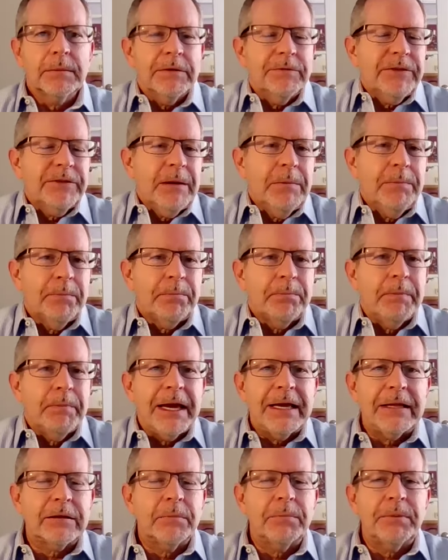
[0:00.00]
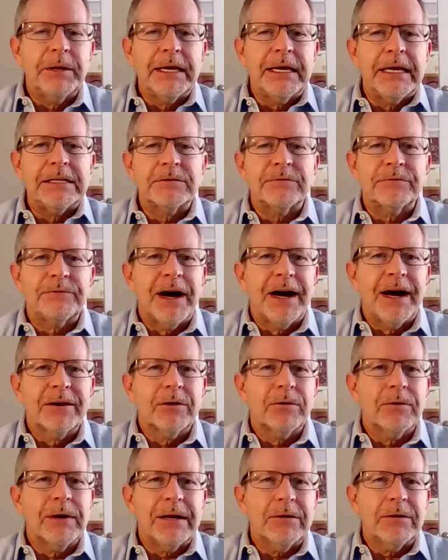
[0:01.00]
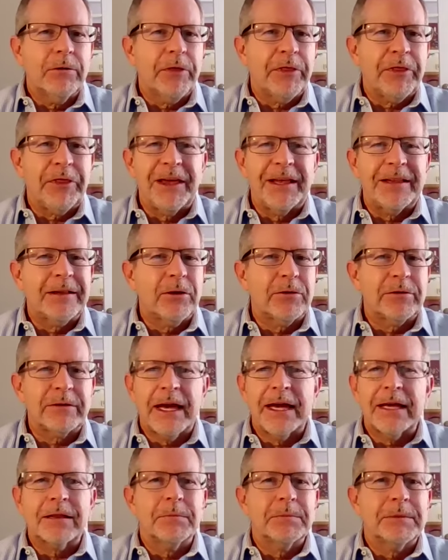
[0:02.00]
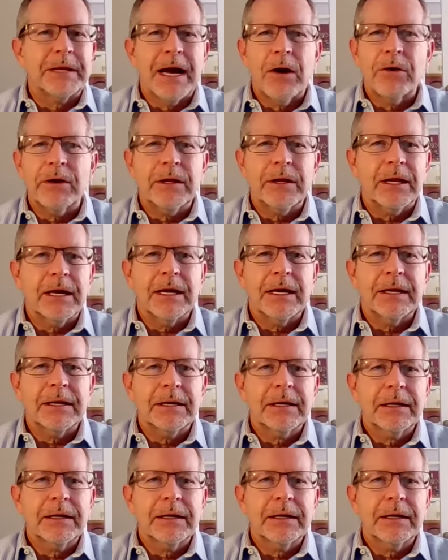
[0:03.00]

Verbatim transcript: If they make the Big East final, I don't think they'll take them down a lot